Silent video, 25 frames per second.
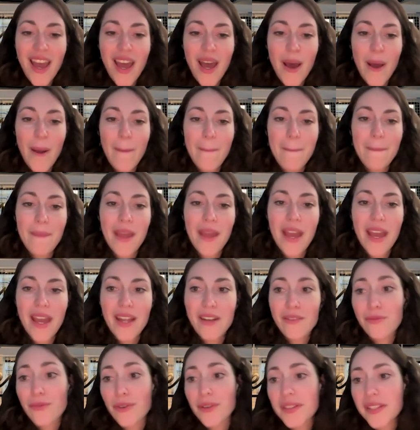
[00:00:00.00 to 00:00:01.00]

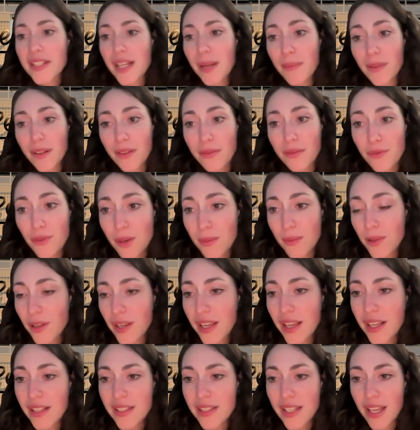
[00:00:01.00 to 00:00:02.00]
And for example, if your
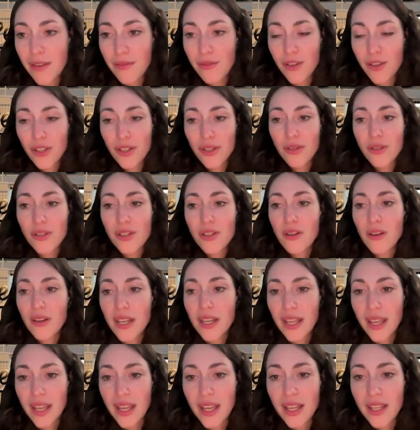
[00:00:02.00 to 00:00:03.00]
employees have issues
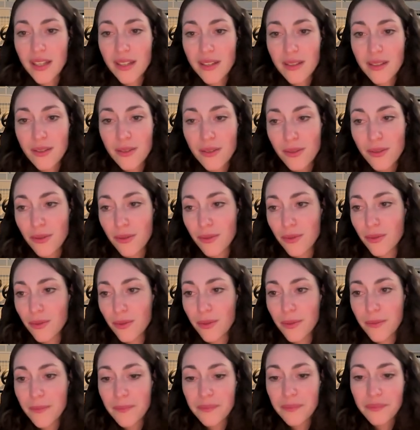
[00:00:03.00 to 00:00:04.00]
logging in
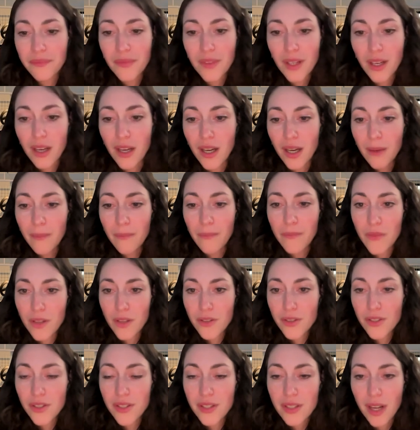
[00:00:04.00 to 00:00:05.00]
or
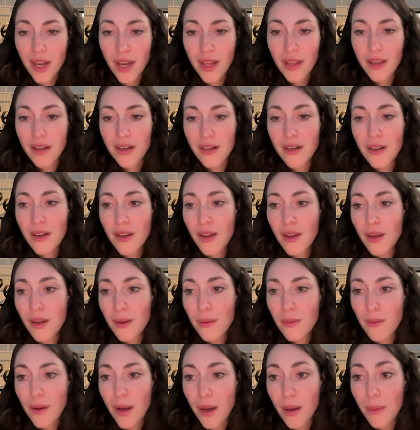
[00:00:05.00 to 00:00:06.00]
just other
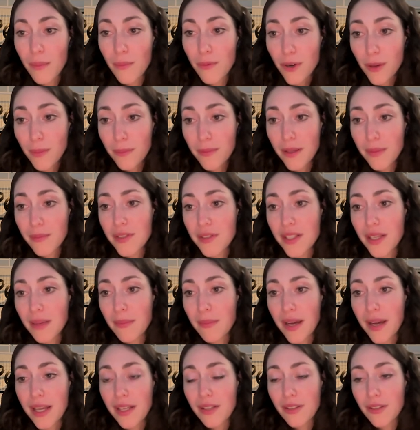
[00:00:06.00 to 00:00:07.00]
problems, they
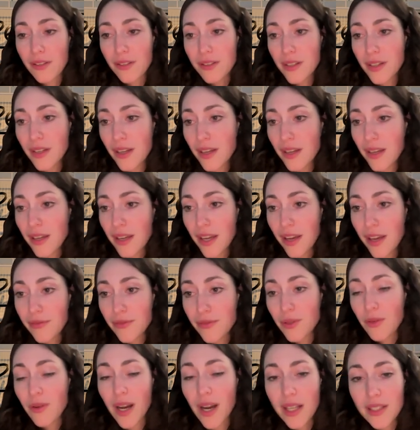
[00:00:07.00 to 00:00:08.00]
might not
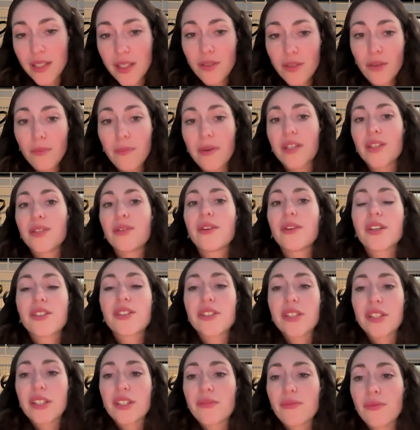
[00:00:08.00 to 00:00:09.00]
have to ask you, but you can
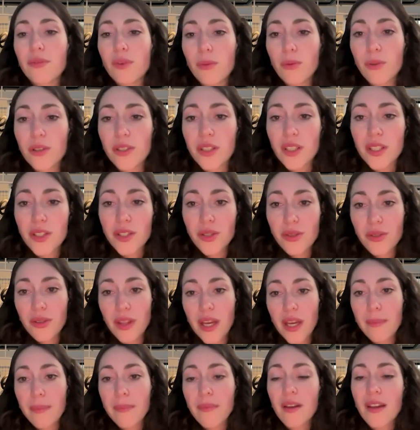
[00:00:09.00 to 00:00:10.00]
just forward it to
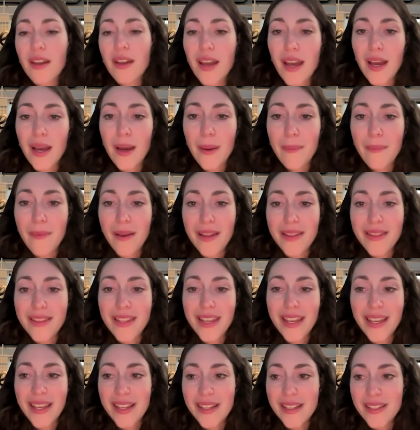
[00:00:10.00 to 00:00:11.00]
them, and
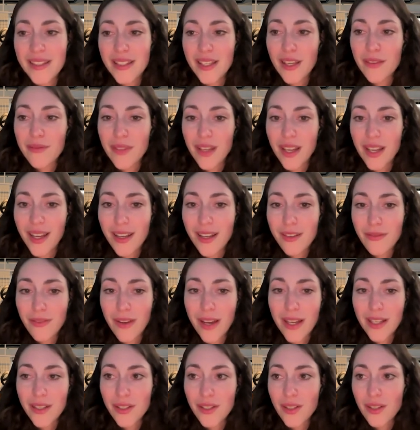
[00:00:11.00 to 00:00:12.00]
they can see if they can
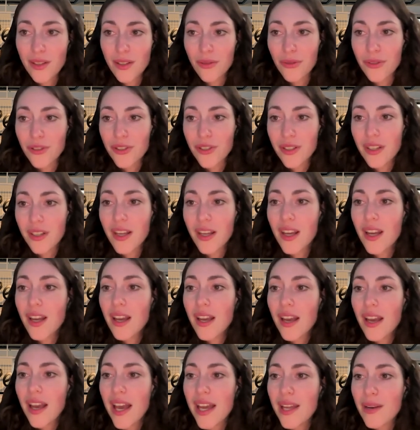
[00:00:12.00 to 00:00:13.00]
find a solution.
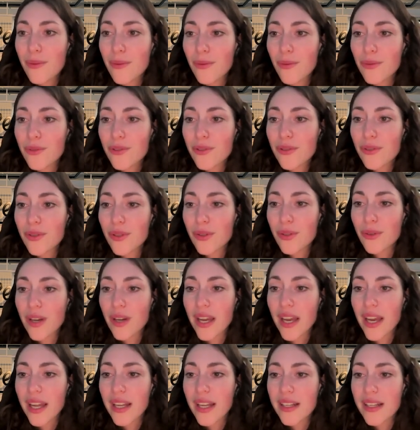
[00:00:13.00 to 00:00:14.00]
And also you
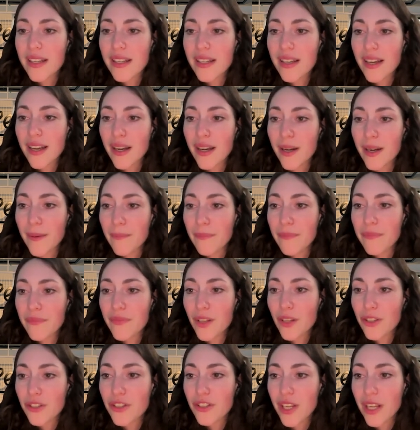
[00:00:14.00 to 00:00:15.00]
can
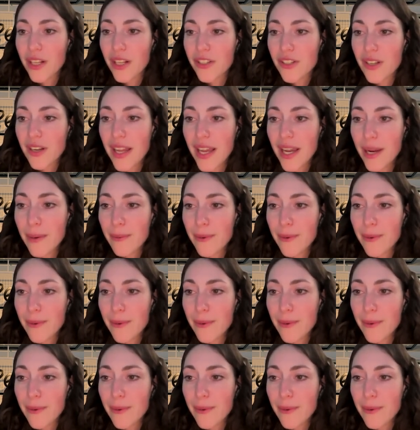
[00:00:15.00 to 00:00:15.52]
change the